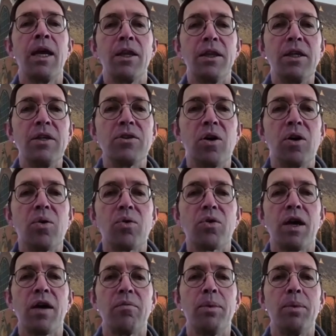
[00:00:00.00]
These goals
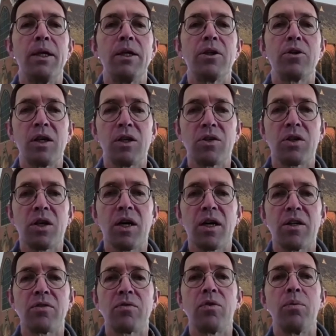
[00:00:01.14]
have been
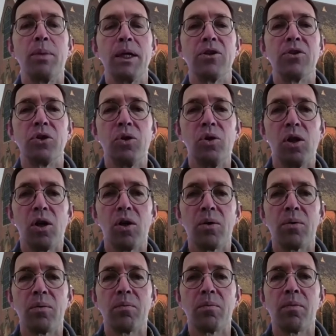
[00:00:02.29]
criticised for being too low,
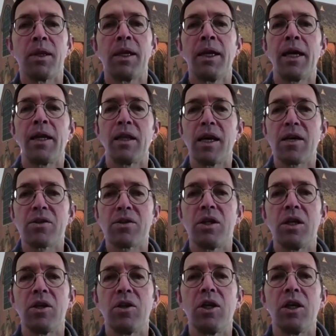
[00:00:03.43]
and last
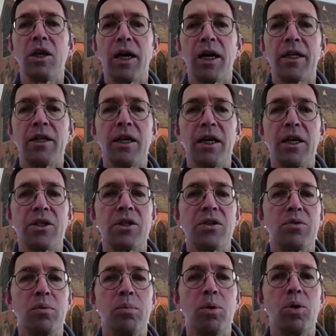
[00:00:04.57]
year the United
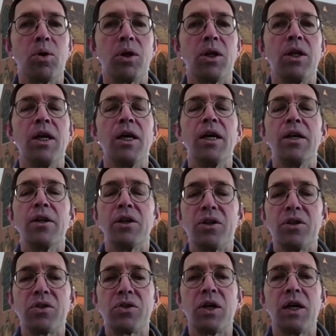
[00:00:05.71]
Nations reported that
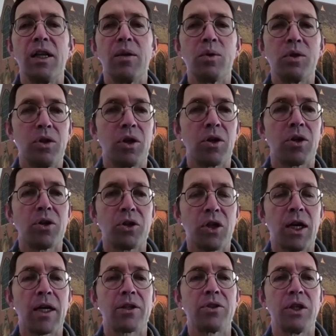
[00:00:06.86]
Australia was not on
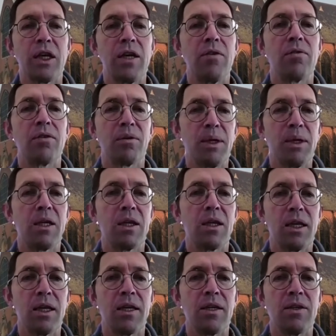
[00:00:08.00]
track to even meet
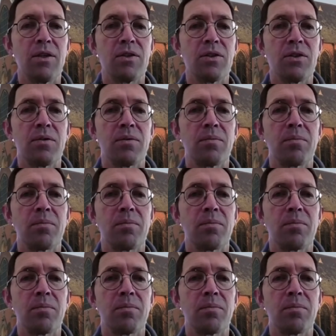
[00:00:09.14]
these.